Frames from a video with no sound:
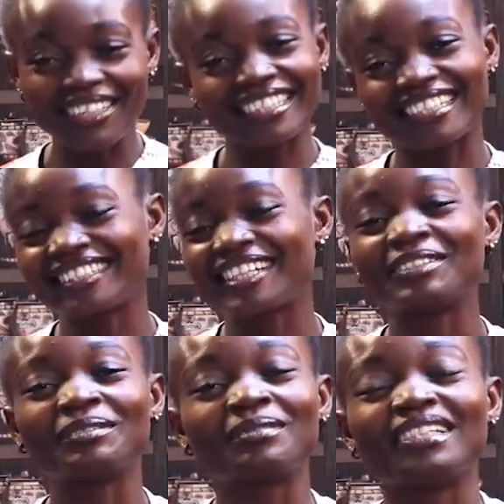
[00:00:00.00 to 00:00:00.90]
and
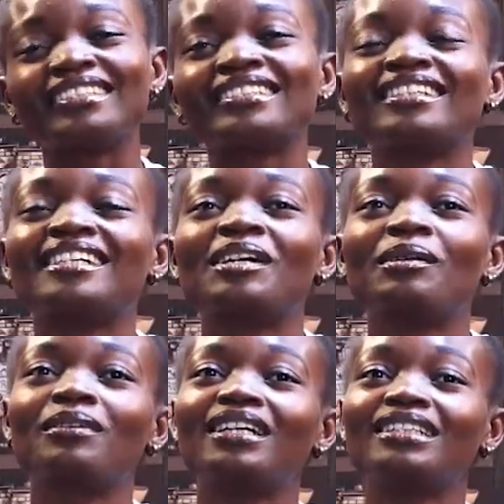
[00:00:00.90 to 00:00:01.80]
settlement.
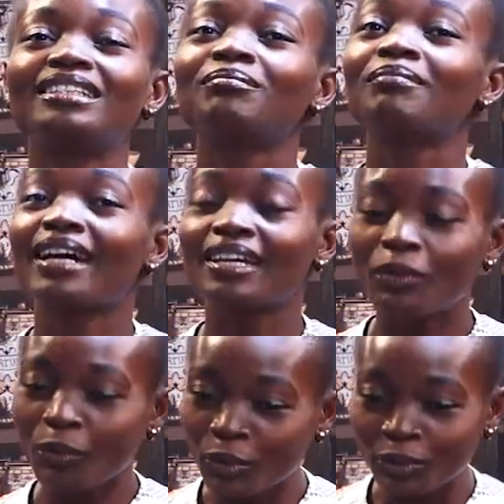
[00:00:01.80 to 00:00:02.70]
Well, in my
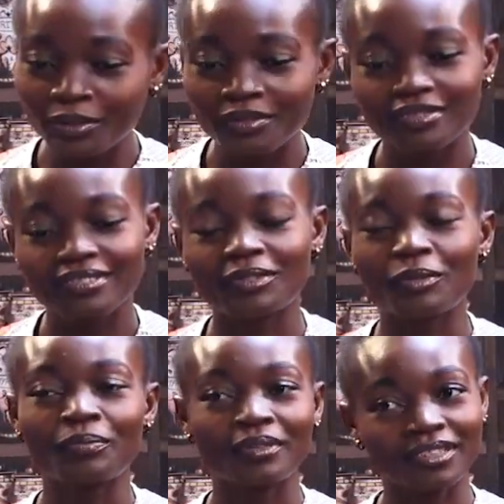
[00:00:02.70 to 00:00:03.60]
own
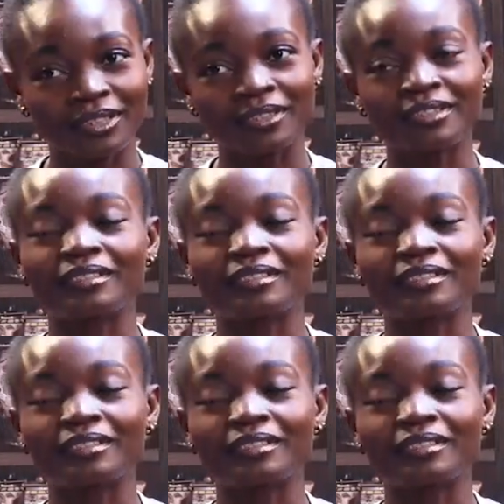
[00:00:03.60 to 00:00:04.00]
opinion,